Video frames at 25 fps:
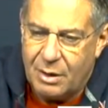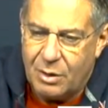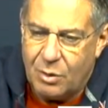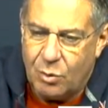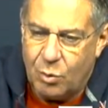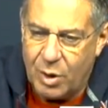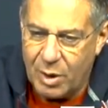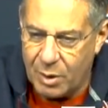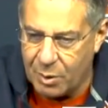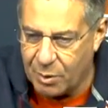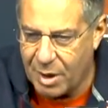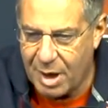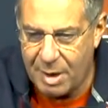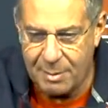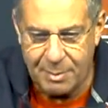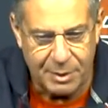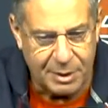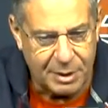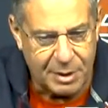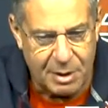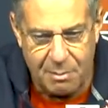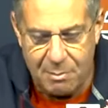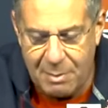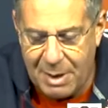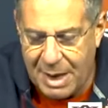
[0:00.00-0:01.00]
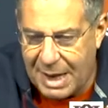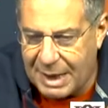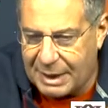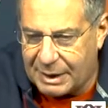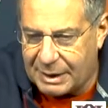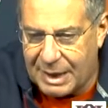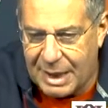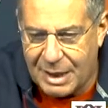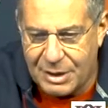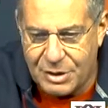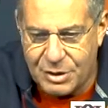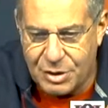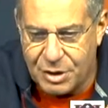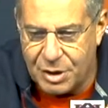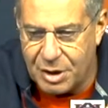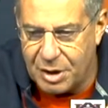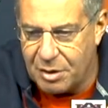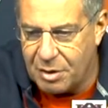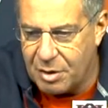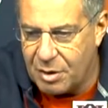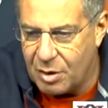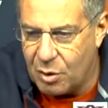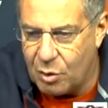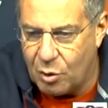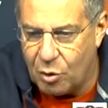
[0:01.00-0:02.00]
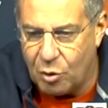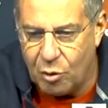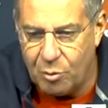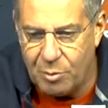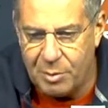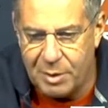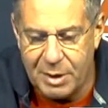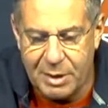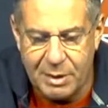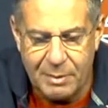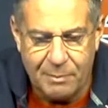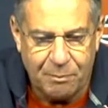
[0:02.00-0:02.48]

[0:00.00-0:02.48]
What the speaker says: We were able to come back last year at home